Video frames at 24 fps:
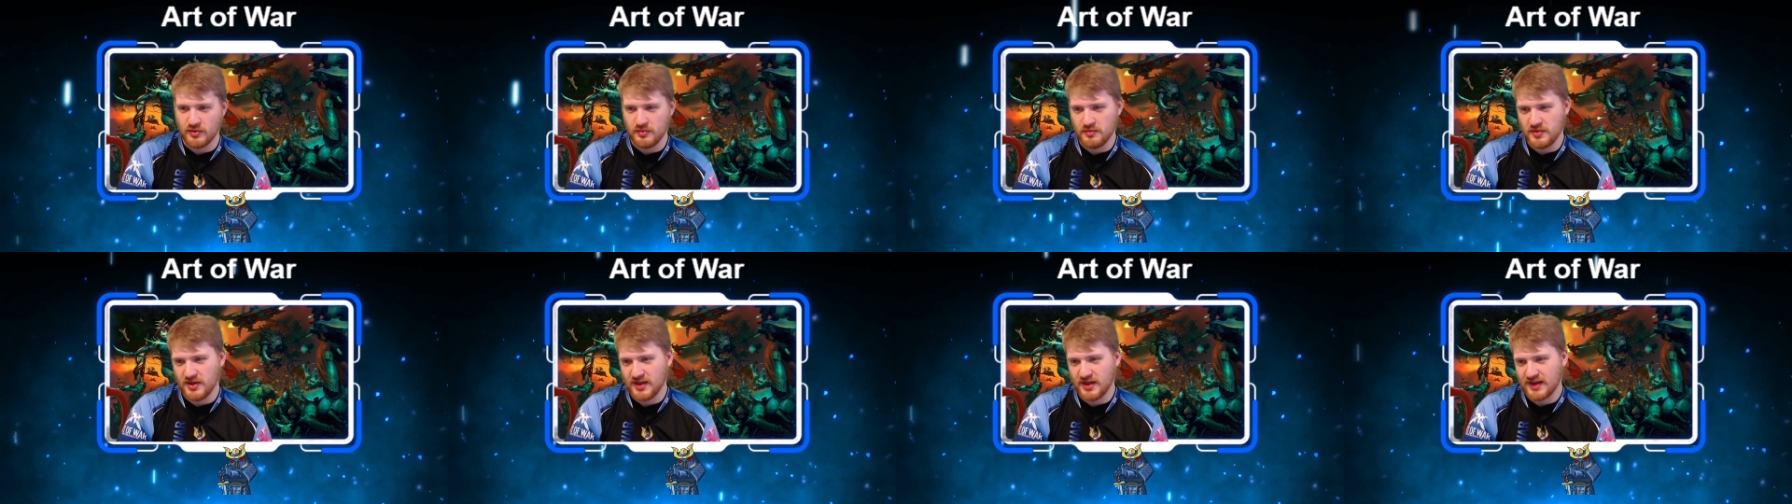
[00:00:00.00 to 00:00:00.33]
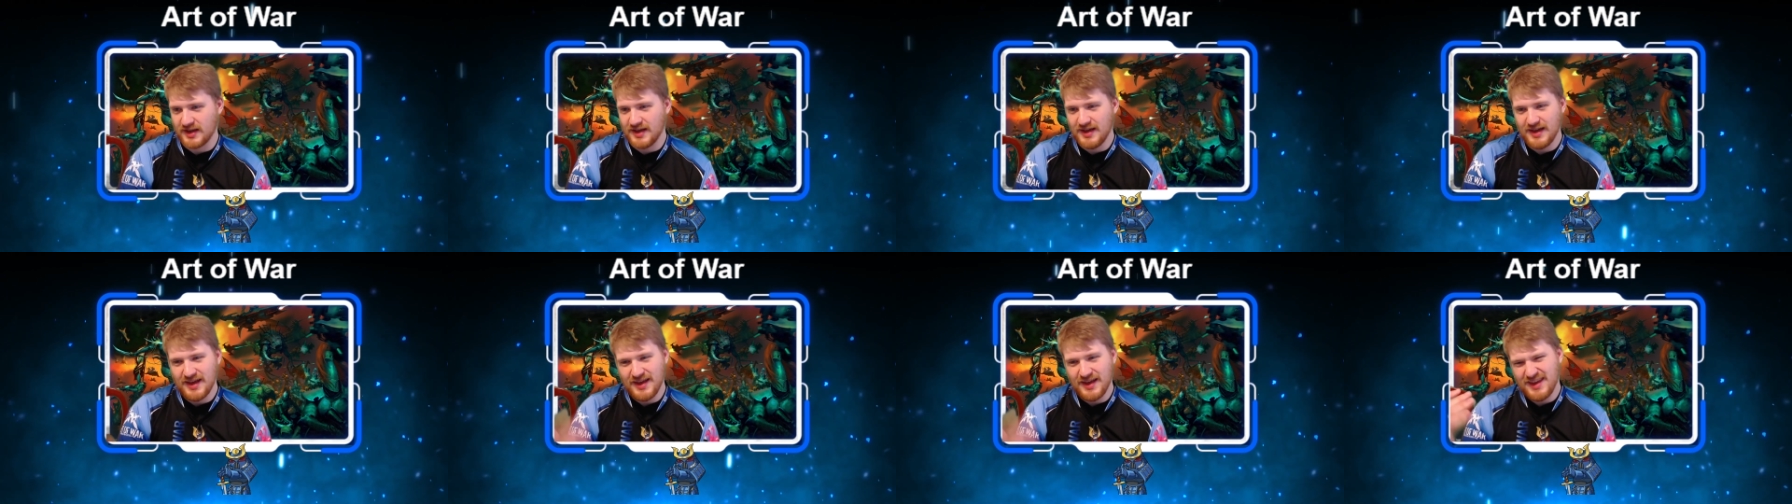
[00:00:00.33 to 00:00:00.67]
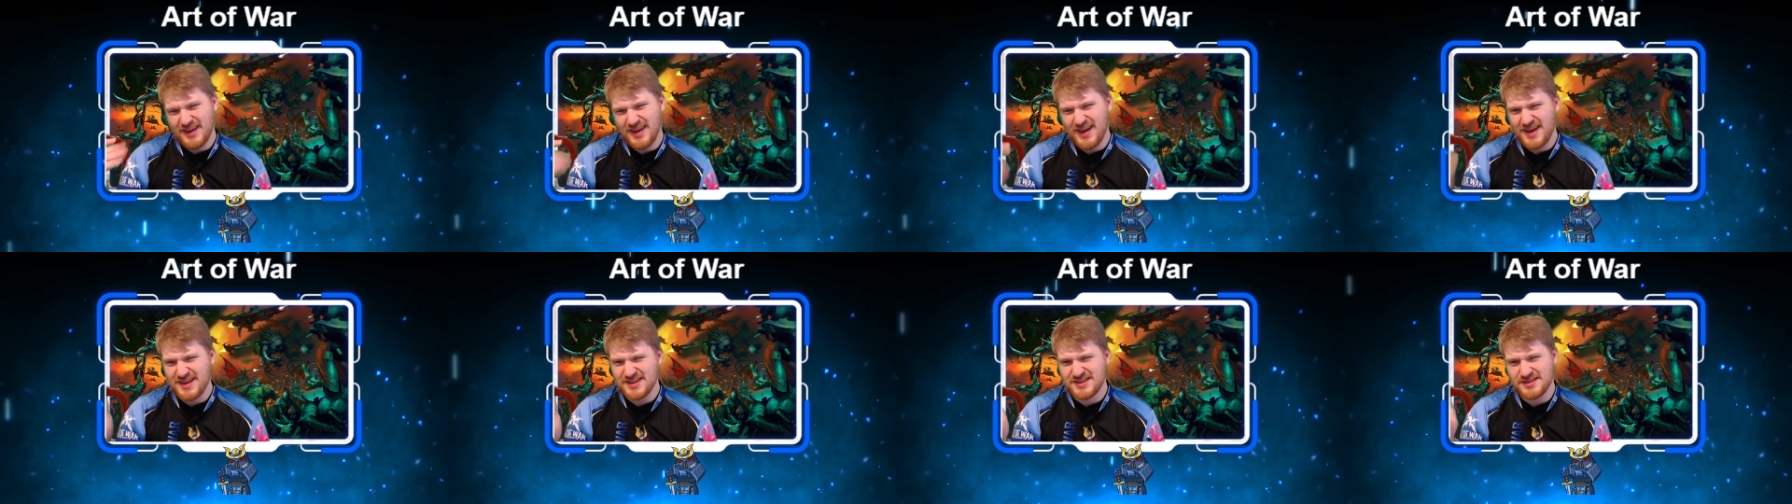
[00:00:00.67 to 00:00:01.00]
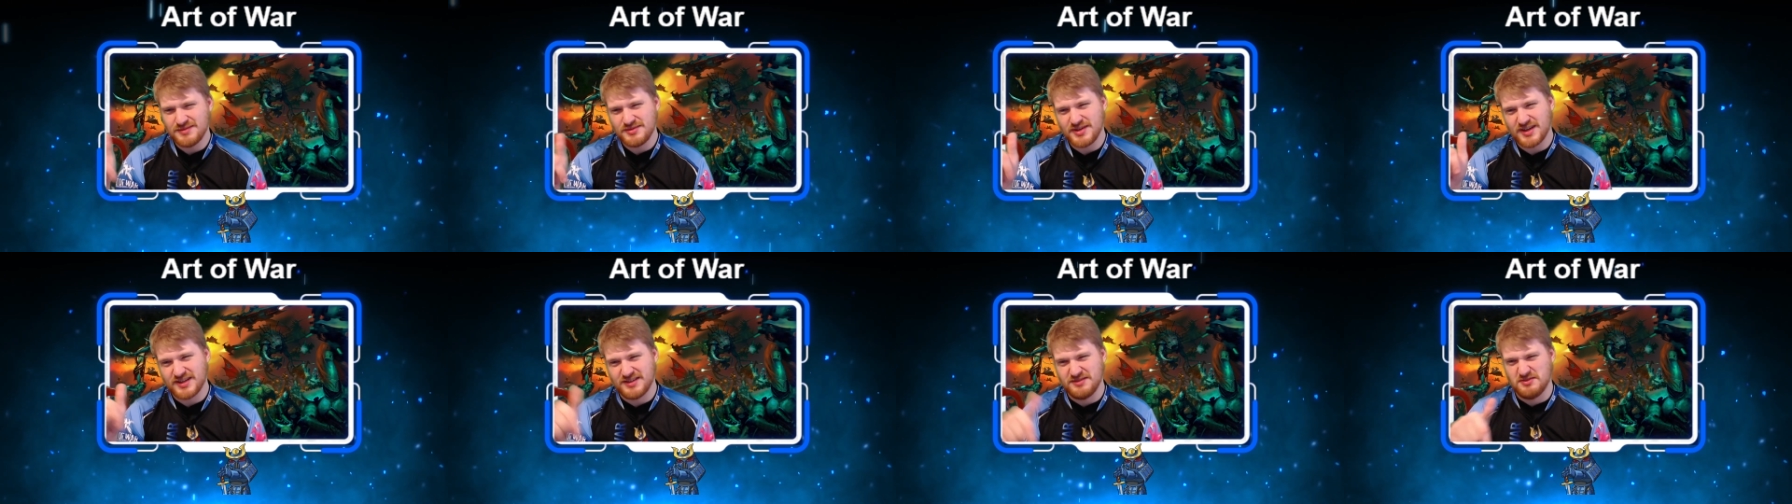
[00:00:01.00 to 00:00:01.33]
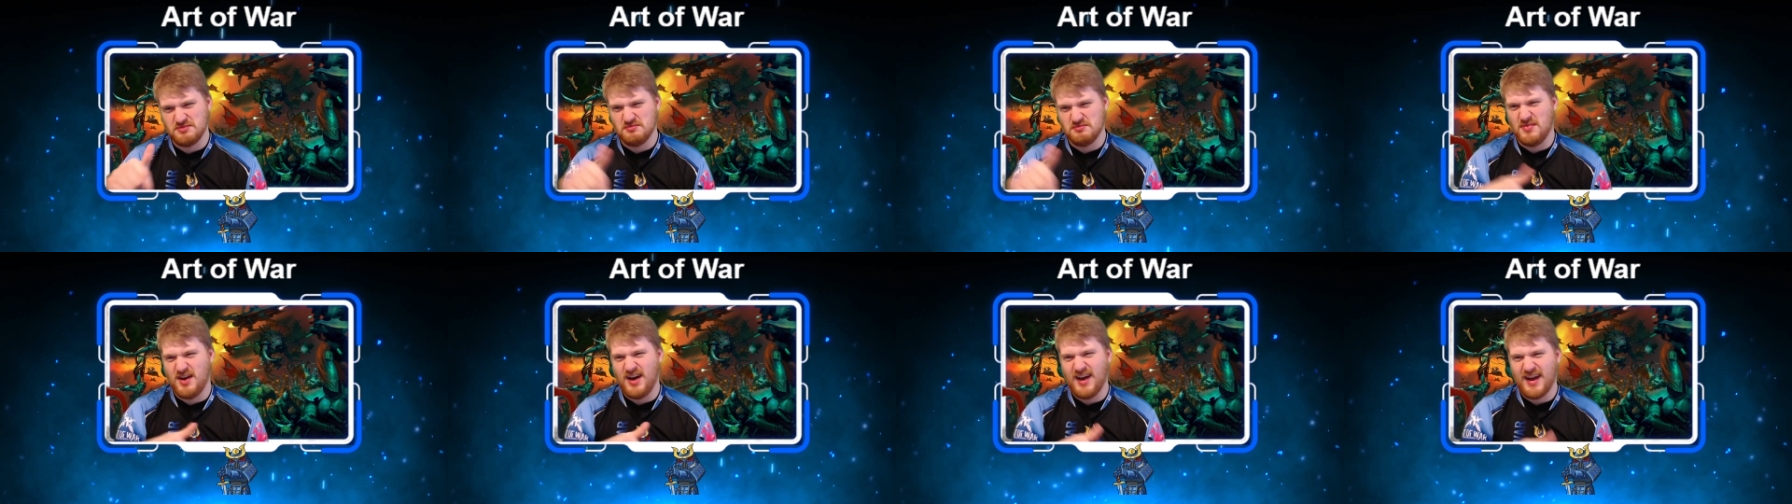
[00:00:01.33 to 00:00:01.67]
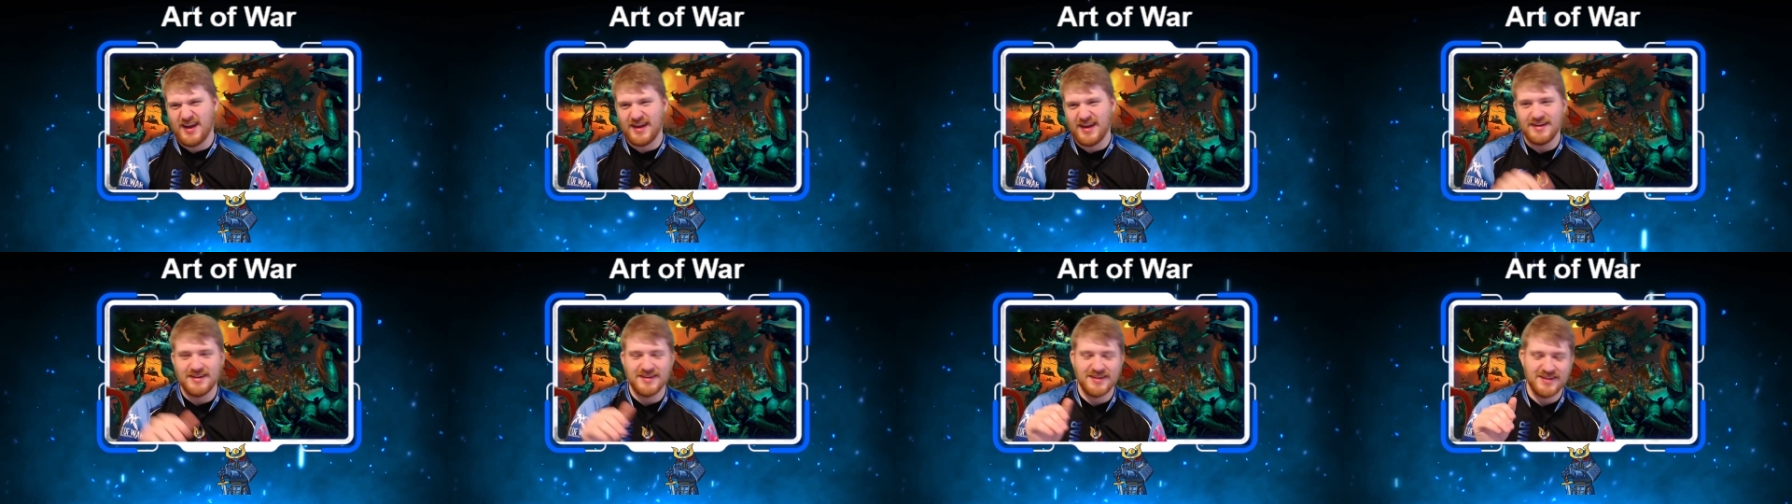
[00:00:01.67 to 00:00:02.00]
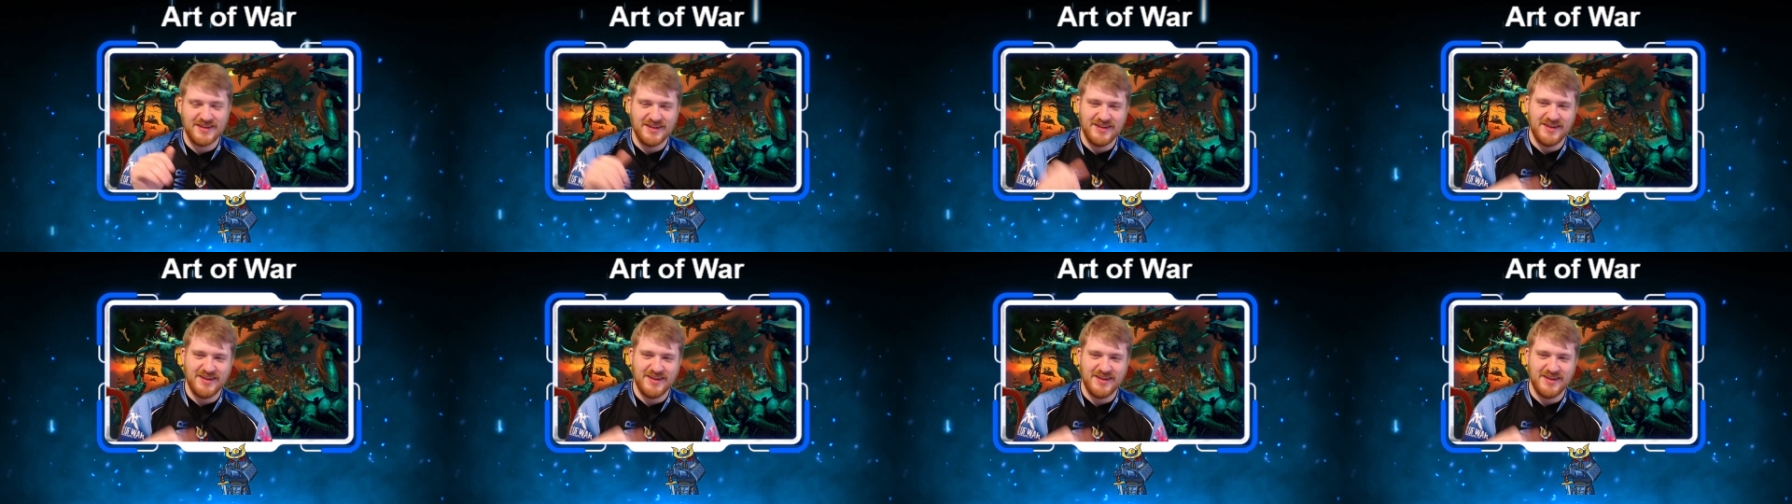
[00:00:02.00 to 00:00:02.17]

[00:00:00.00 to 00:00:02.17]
and be like, yeah, this is mine.